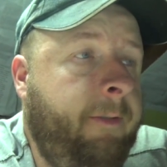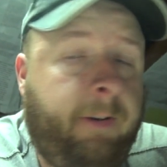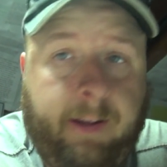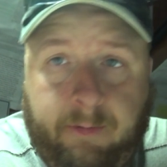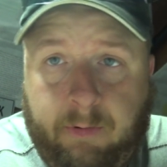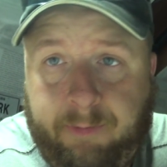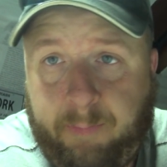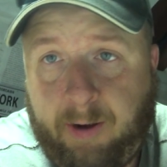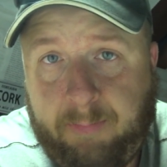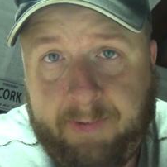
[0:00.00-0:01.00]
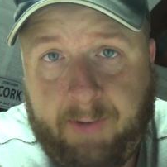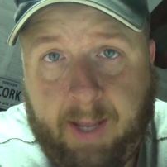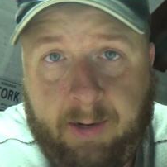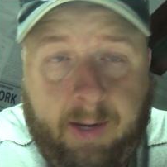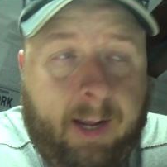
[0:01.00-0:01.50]
for another one for probably
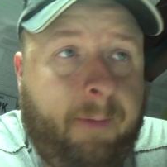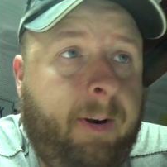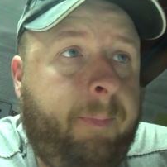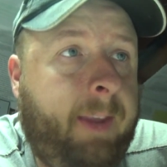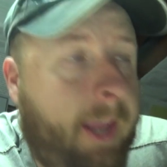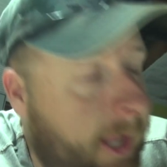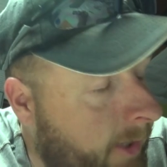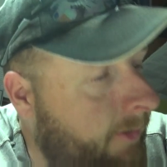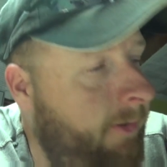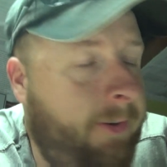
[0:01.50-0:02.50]
Saturday coming up again.